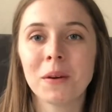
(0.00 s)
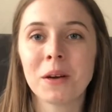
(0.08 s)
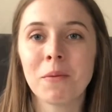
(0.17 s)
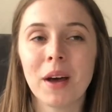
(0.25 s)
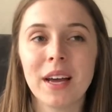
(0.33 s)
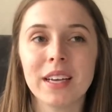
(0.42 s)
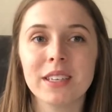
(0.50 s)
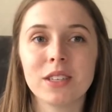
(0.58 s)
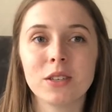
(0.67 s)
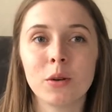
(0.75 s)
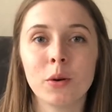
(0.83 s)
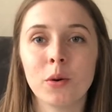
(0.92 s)
ways
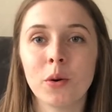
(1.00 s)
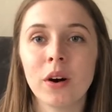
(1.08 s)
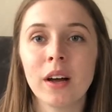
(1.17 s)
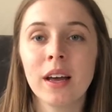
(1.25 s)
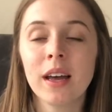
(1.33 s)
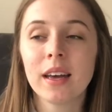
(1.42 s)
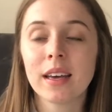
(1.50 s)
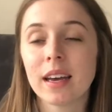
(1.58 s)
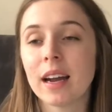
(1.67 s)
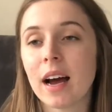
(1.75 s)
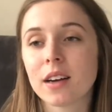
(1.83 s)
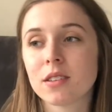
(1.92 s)
to get
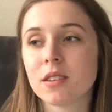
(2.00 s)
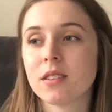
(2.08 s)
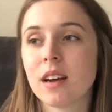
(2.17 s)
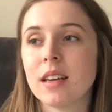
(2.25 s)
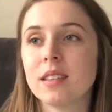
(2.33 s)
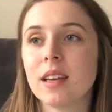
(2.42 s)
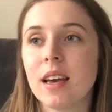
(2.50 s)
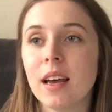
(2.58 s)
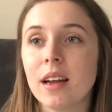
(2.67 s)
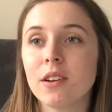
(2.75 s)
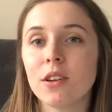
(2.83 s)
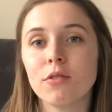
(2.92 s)
exercise in.